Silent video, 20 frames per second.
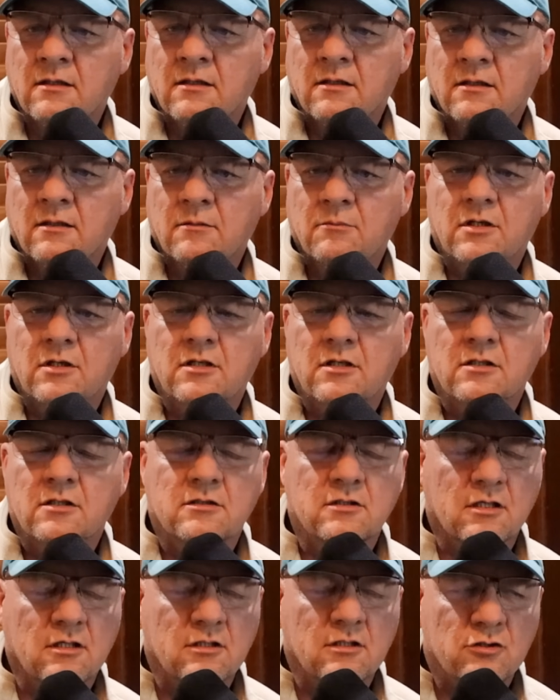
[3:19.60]
because the
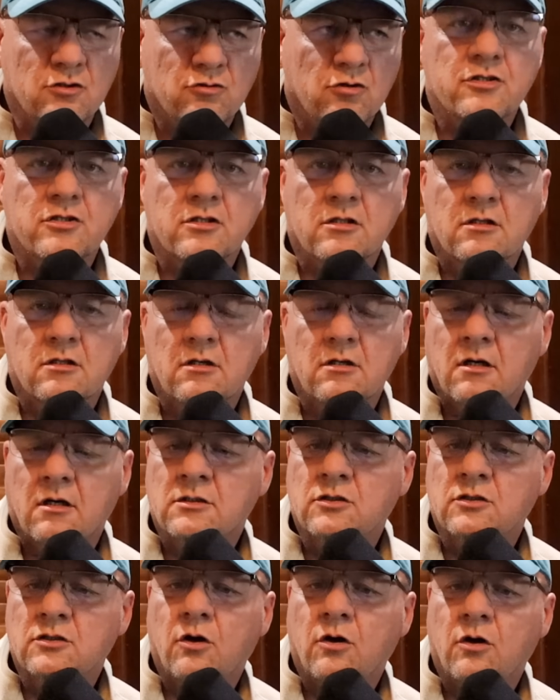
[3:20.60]
construction costs
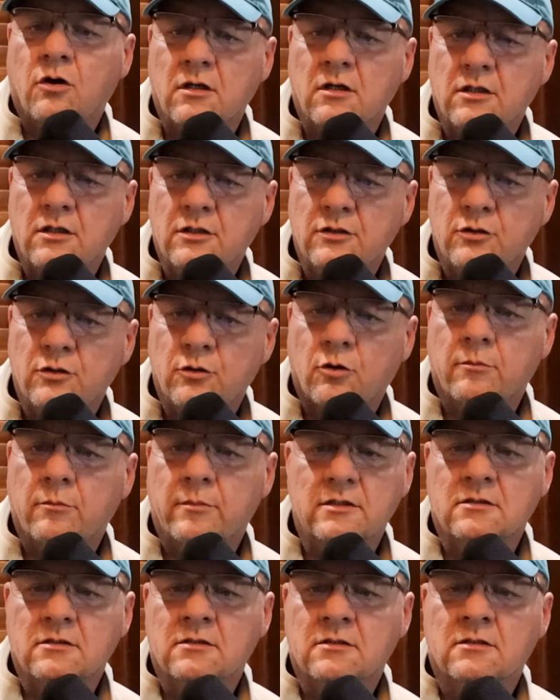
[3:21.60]
are
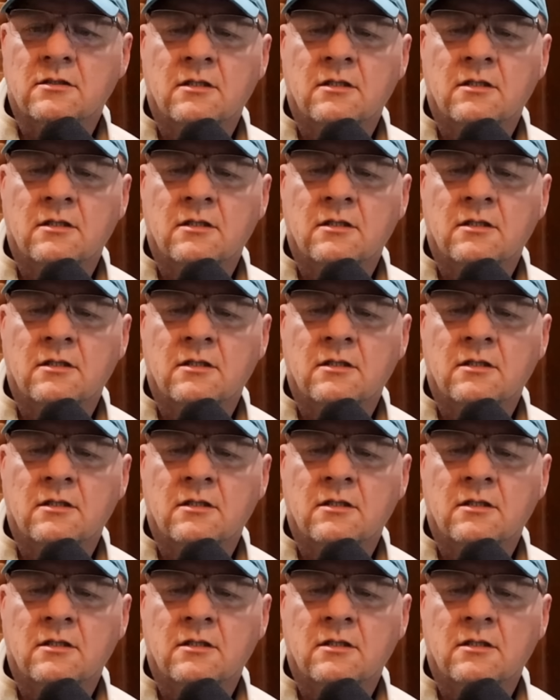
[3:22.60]
enormous.